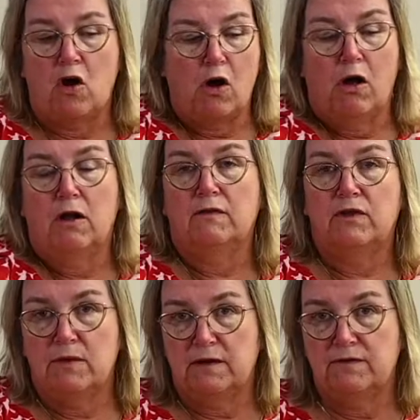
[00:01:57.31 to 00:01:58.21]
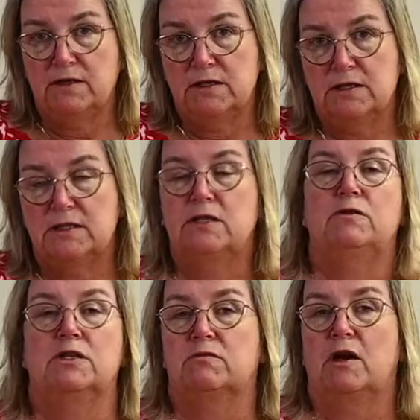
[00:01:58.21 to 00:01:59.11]
all of the muffins, you
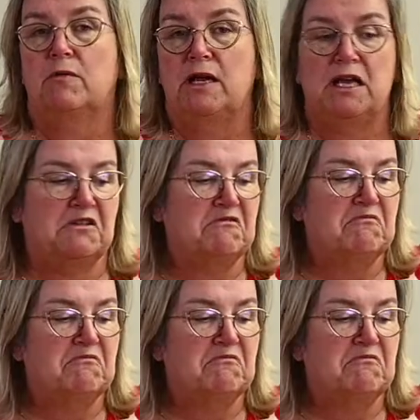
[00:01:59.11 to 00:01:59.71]
just want to make,